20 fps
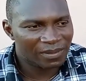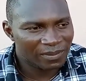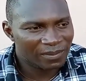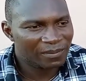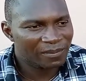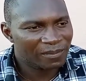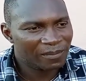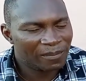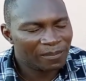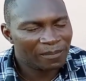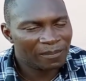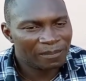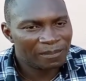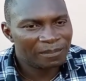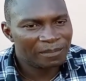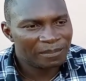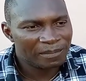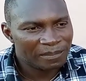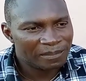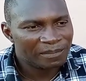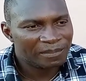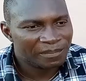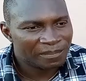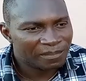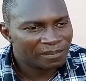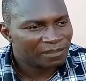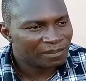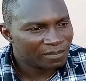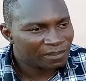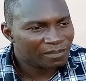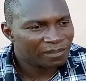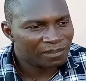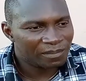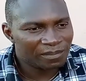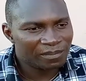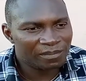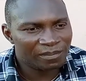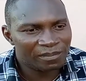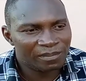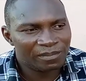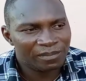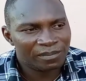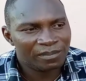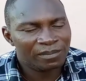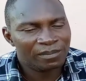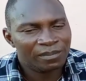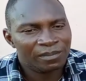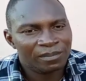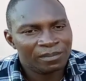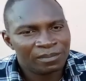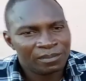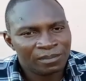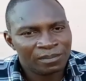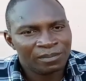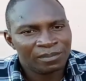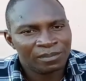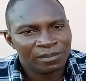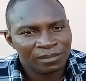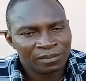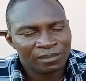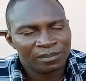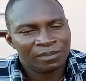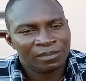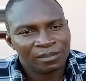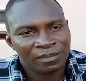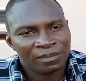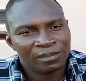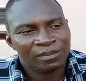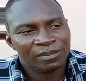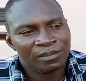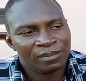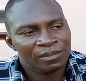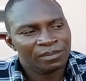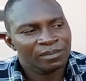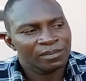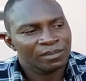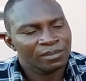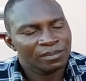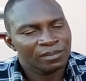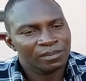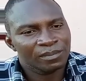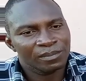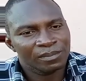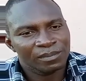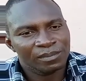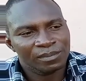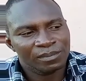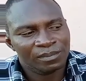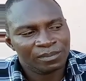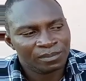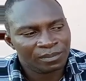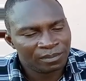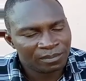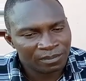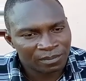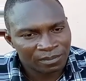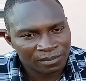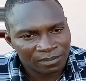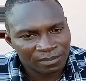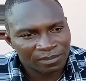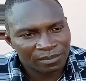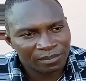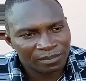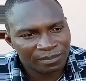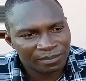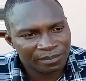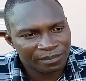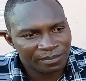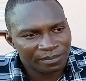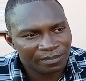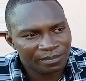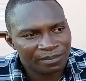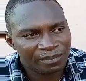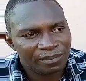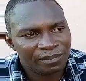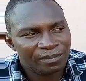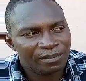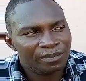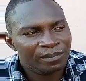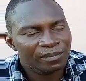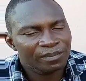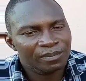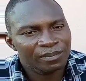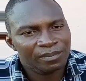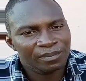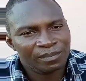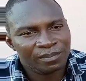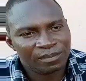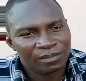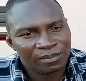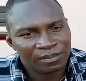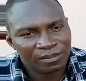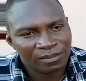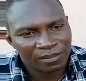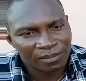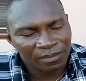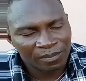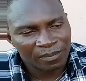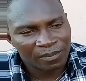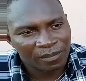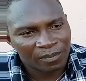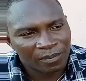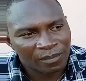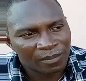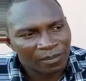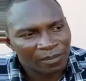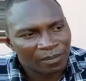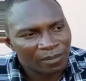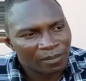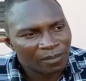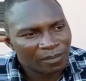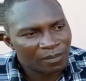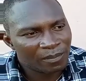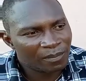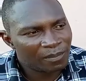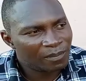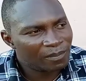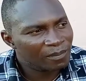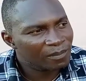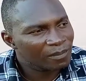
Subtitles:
No words are spoken by the person on screen.